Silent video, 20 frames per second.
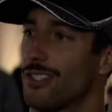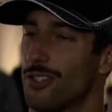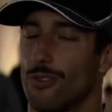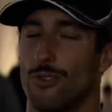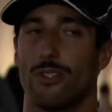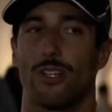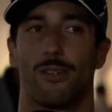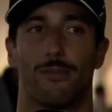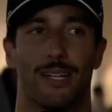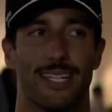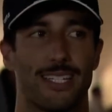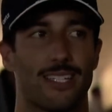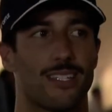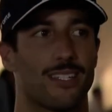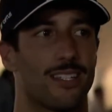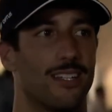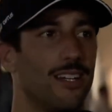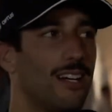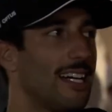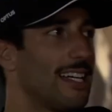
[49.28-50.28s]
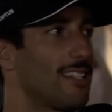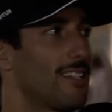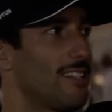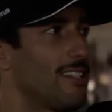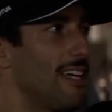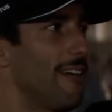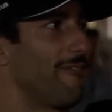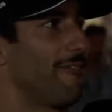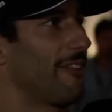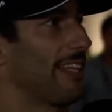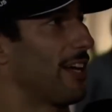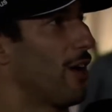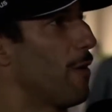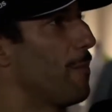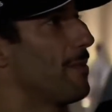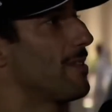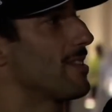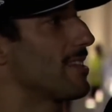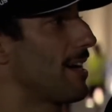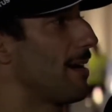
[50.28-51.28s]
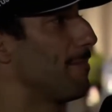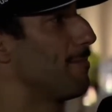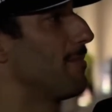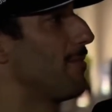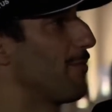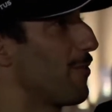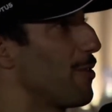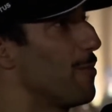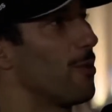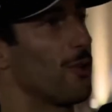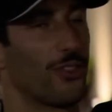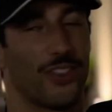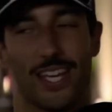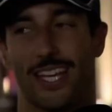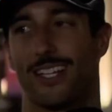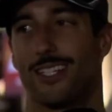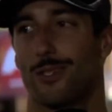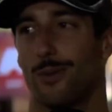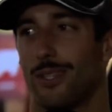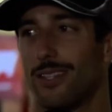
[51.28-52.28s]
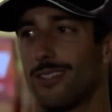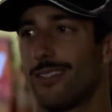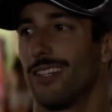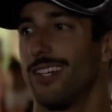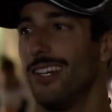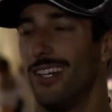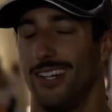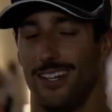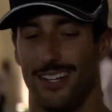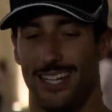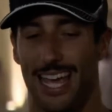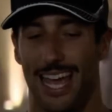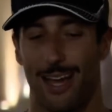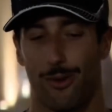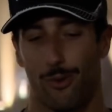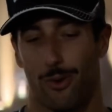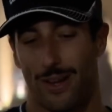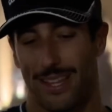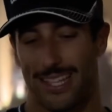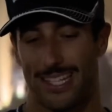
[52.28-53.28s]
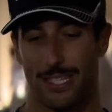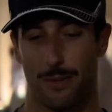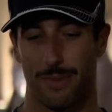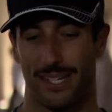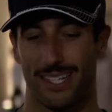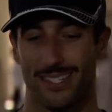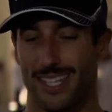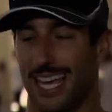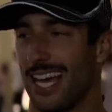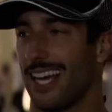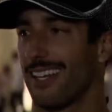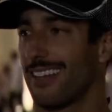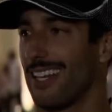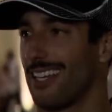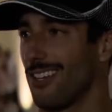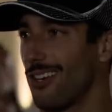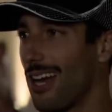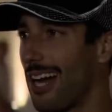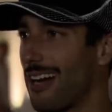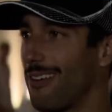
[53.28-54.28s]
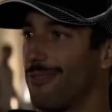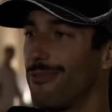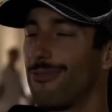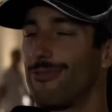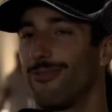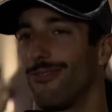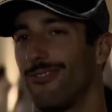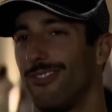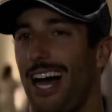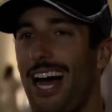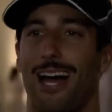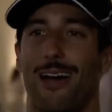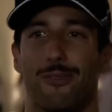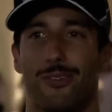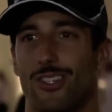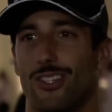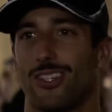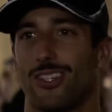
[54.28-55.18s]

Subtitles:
Two-stop races are nice. It definitely opens up a few more things with... Yeah, well, when there's a bit of deg, then you have... I